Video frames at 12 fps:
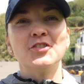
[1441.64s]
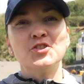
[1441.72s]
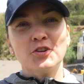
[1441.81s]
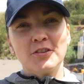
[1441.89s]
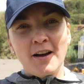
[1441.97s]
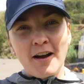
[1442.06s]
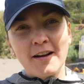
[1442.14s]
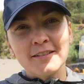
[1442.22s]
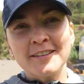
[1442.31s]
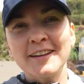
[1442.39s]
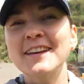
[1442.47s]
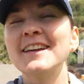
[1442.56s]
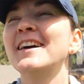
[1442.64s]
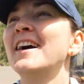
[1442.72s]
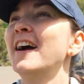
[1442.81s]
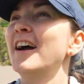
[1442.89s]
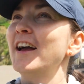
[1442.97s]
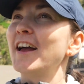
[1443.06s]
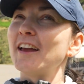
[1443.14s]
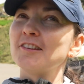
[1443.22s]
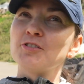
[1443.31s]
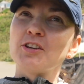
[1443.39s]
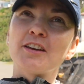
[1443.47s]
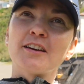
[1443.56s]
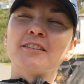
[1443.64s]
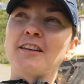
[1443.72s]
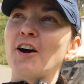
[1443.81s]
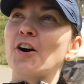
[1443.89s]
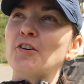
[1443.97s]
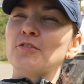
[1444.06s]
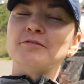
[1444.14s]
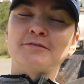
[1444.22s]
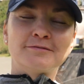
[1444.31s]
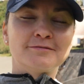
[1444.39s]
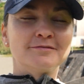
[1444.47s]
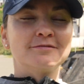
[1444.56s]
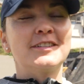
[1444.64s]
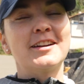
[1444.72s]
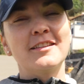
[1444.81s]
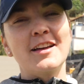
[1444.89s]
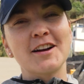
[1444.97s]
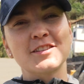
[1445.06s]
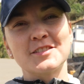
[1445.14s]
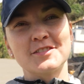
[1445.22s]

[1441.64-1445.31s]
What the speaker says: not hungry, and we can now relax